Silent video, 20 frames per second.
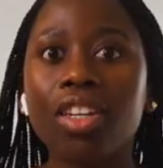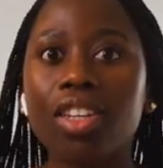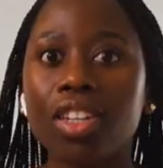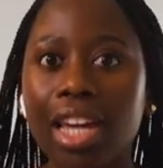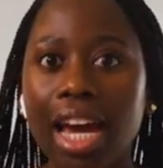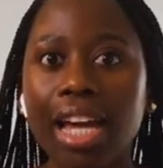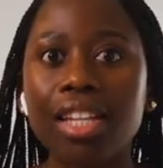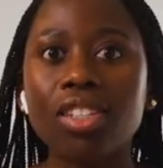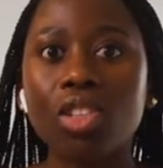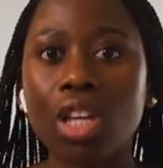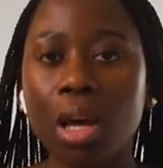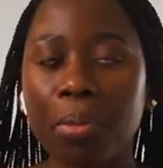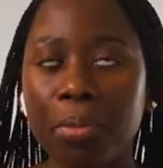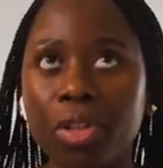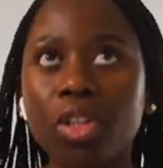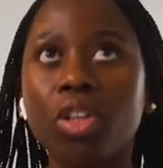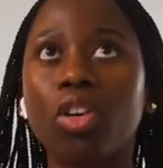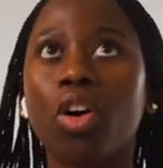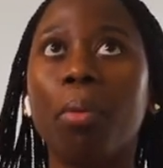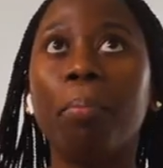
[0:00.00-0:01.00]
You guys know I'm
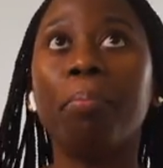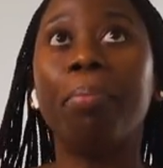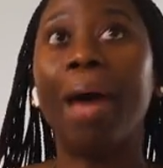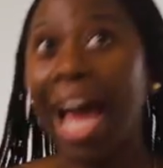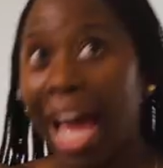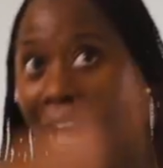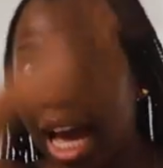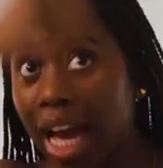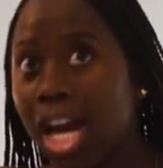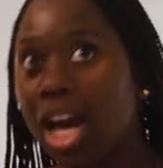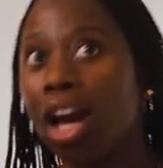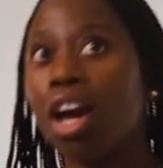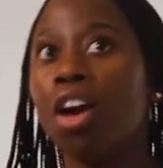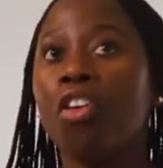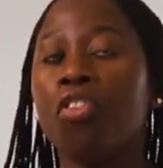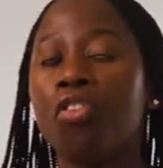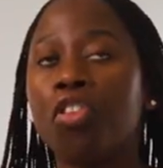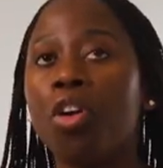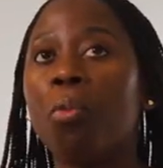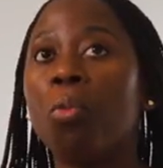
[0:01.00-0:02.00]
gonna come back
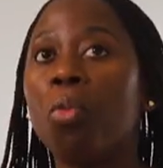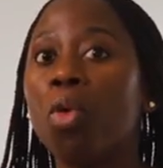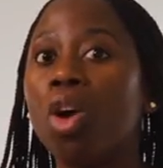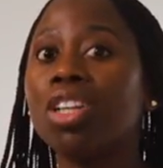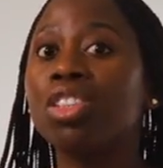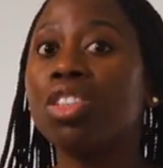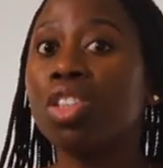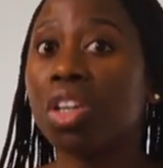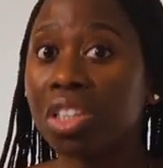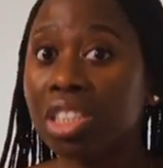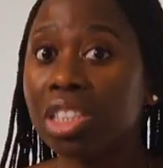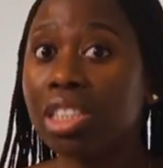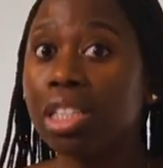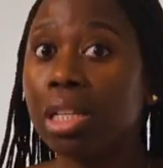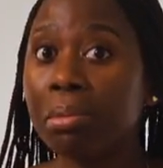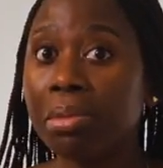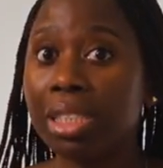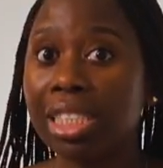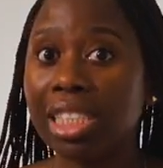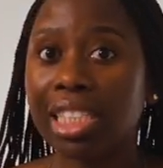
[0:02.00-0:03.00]
from work Thursday
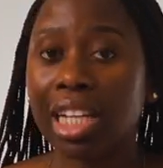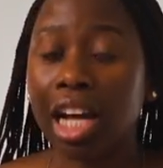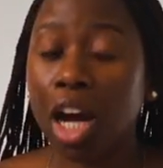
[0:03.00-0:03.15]
morning.